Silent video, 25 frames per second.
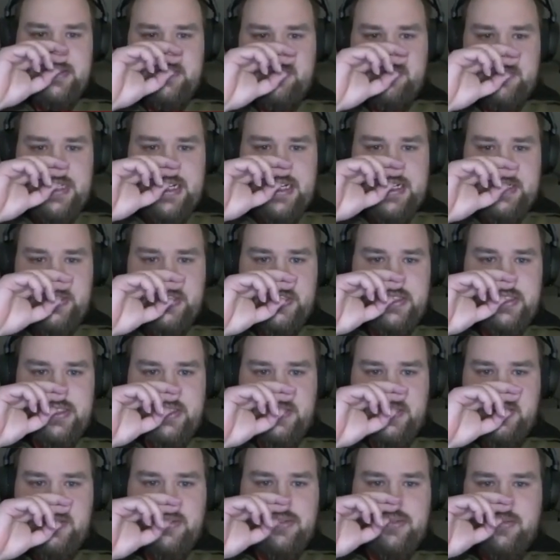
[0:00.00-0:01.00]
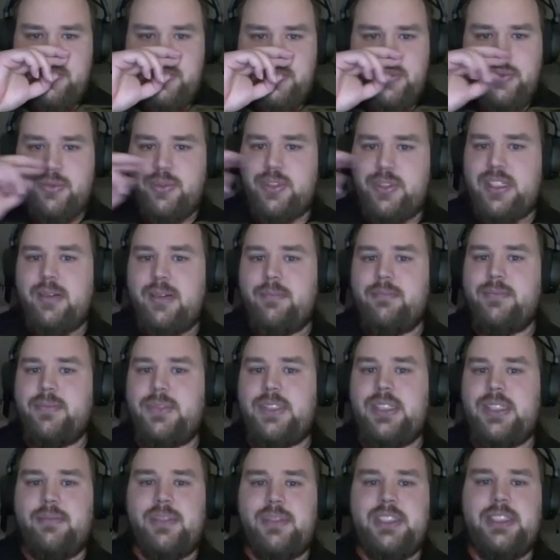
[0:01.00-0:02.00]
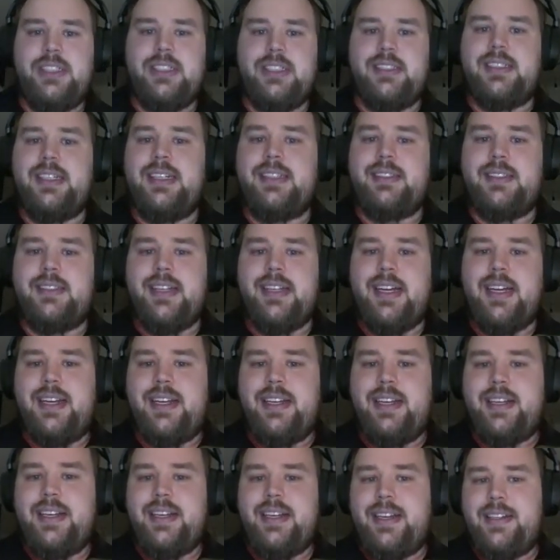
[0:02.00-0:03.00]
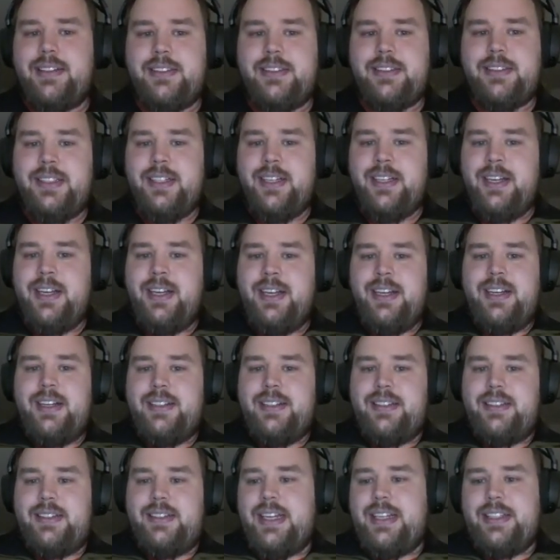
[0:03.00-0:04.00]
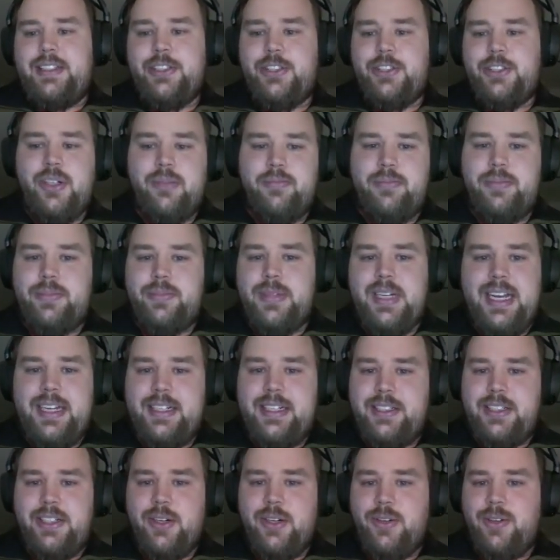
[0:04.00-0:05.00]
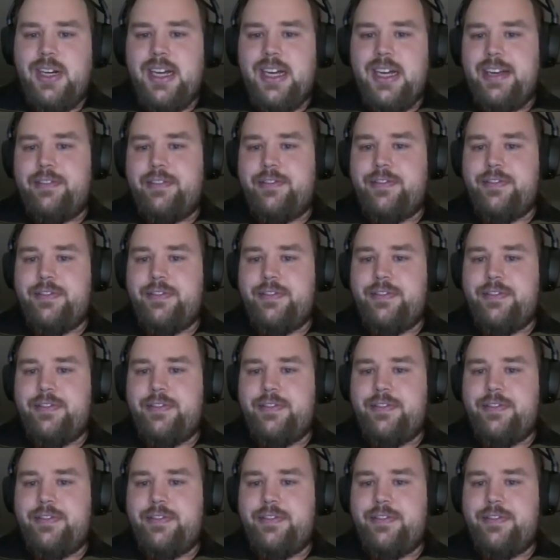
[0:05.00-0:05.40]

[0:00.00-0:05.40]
They just do some CSS styling and then the shop can go live.